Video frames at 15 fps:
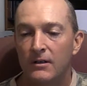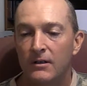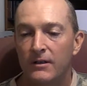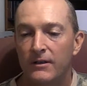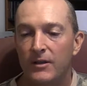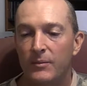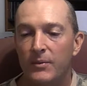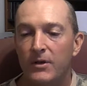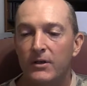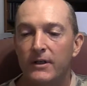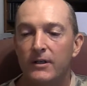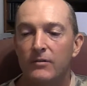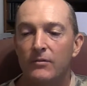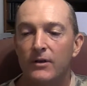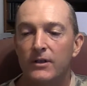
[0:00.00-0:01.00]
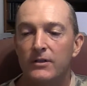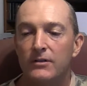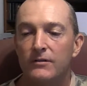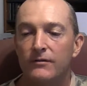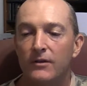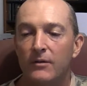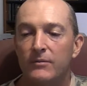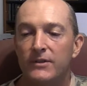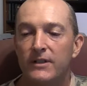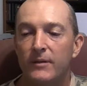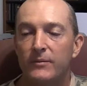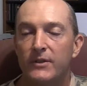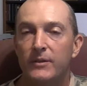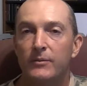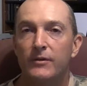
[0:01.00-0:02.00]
The period runs from September